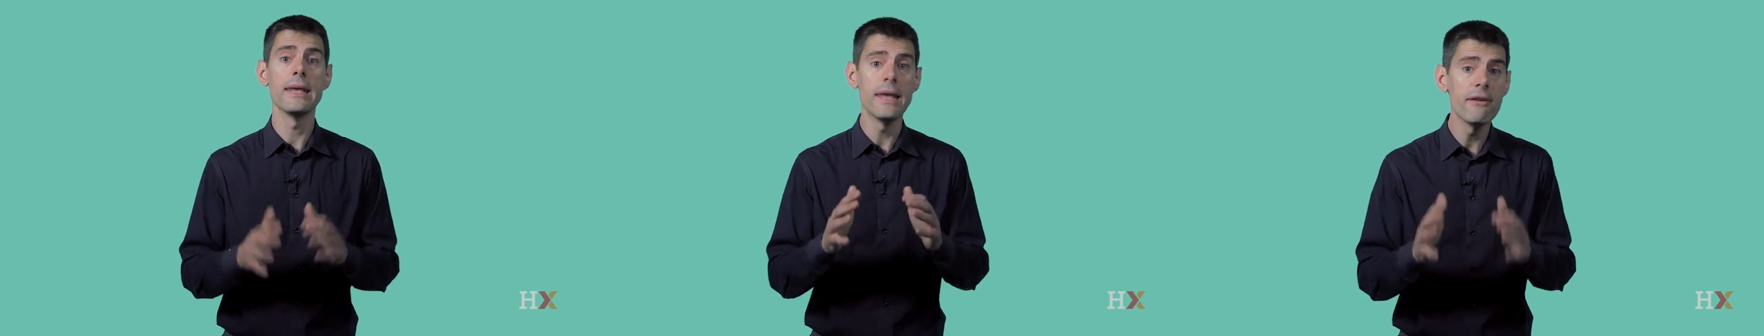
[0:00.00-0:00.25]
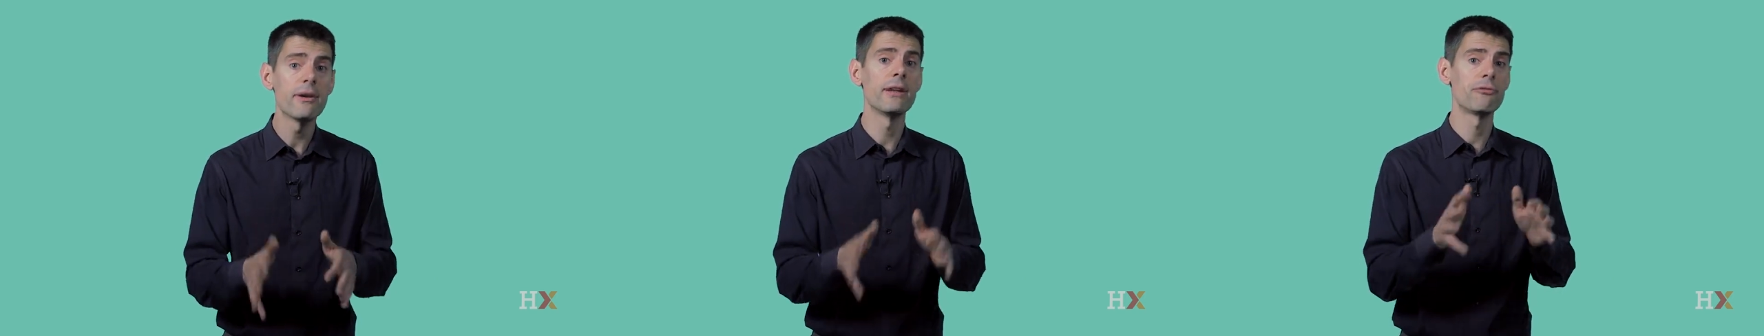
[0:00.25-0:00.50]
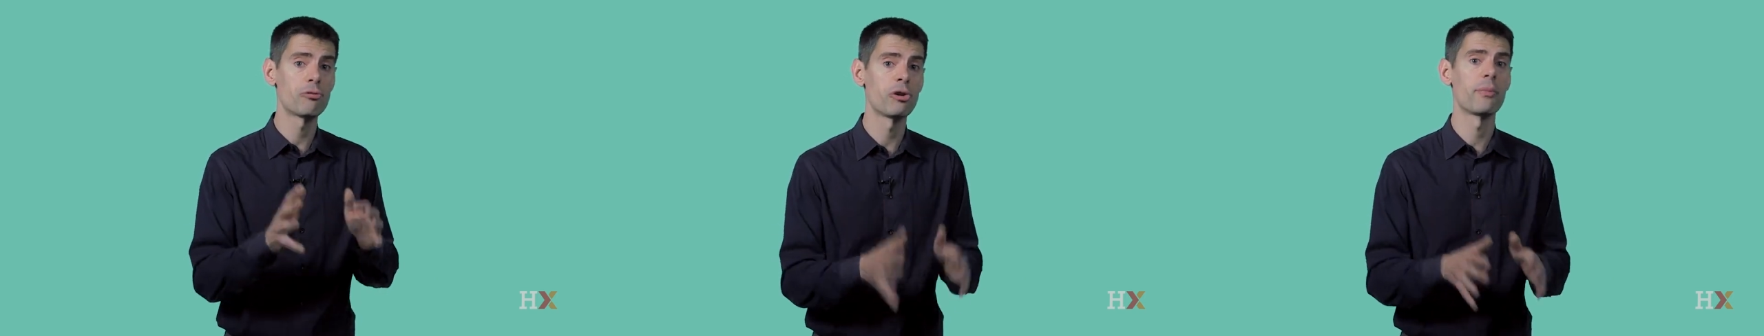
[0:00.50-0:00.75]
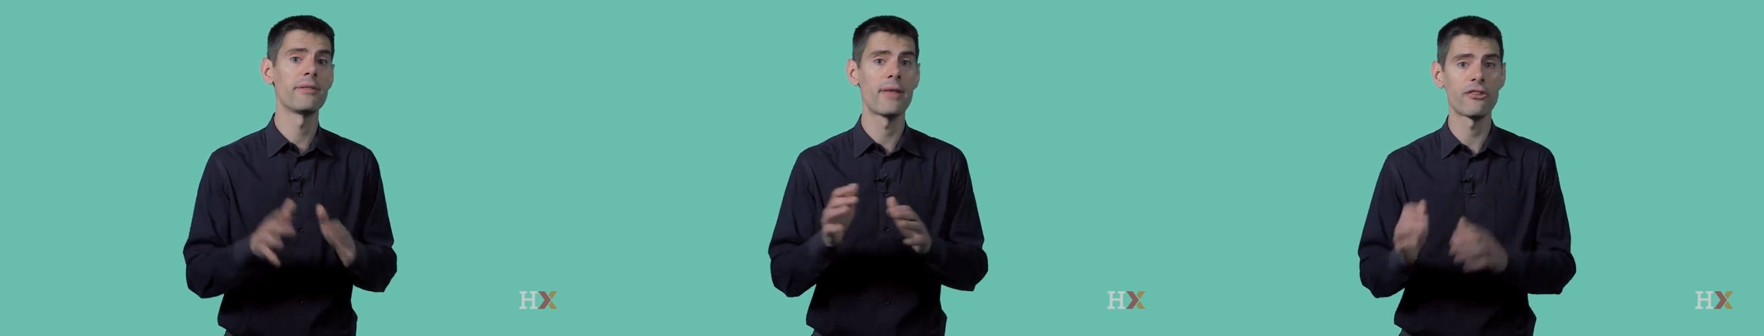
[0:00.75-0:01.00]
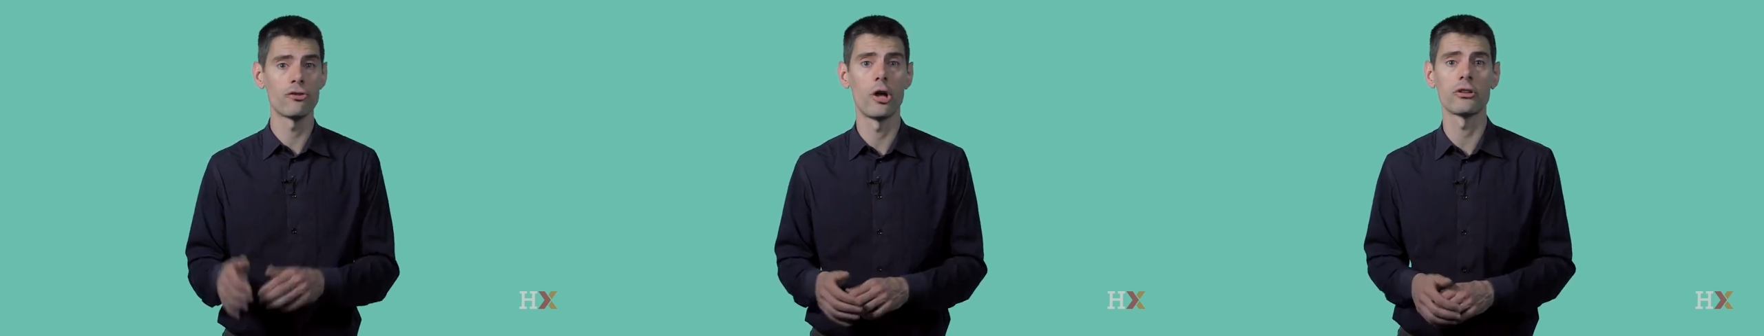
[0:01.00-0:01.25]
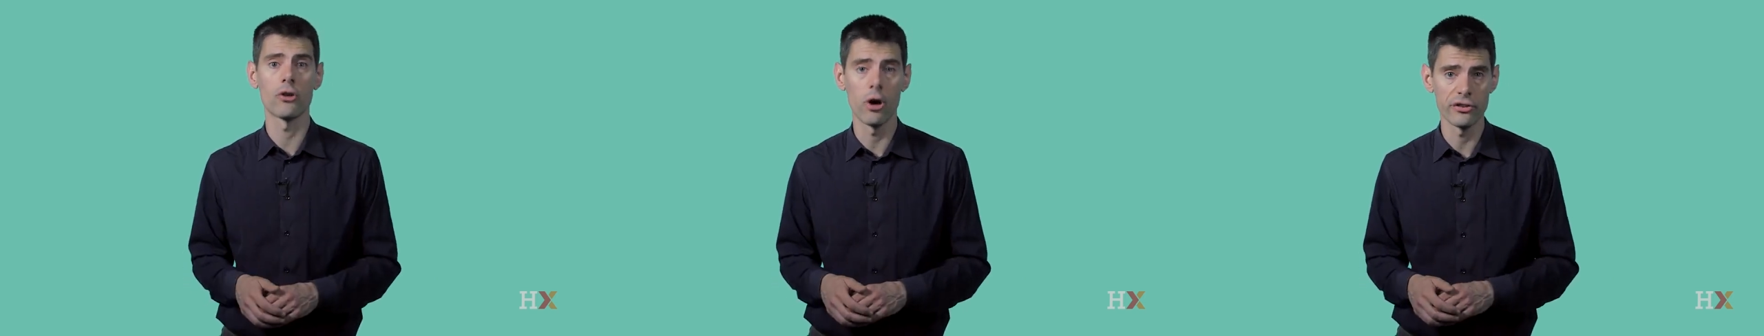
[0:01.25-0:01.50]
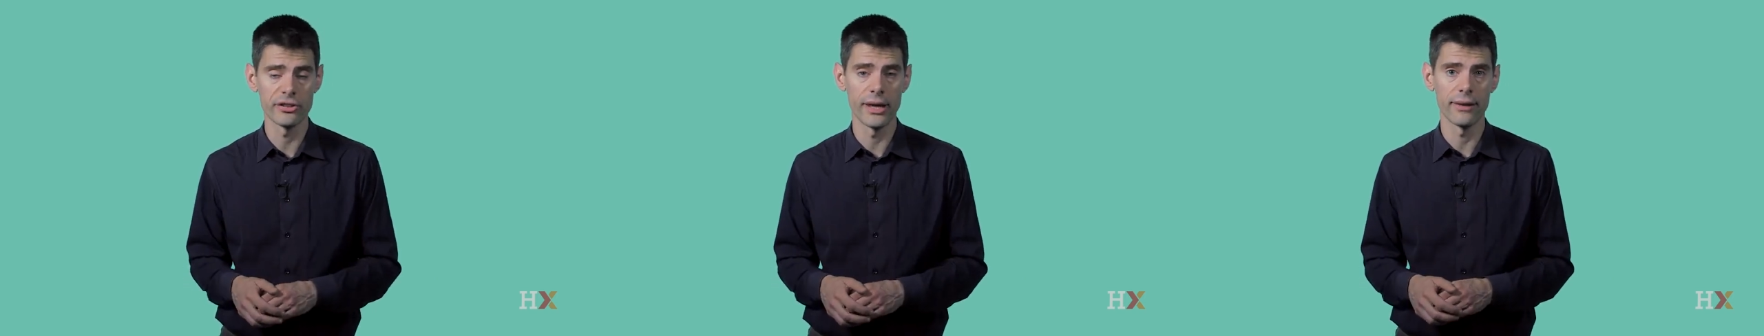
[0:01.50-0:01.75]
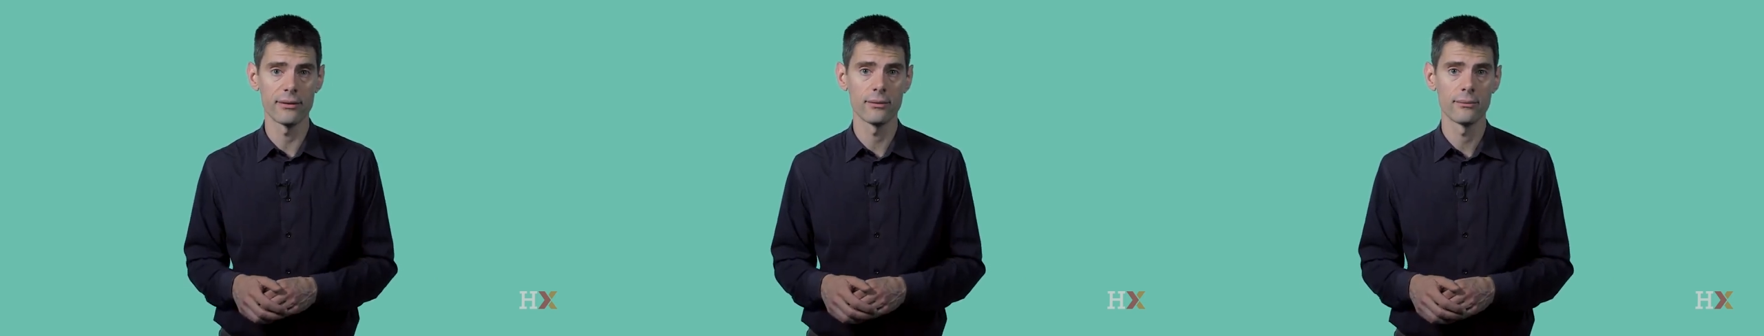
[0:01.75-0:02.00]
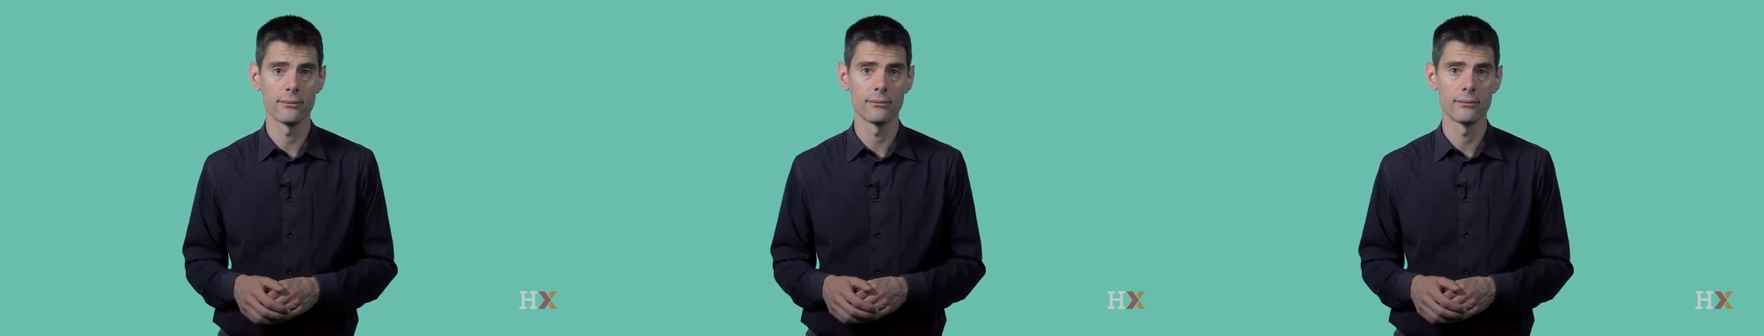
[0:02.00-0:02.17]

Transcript: even if treatment does not cause death.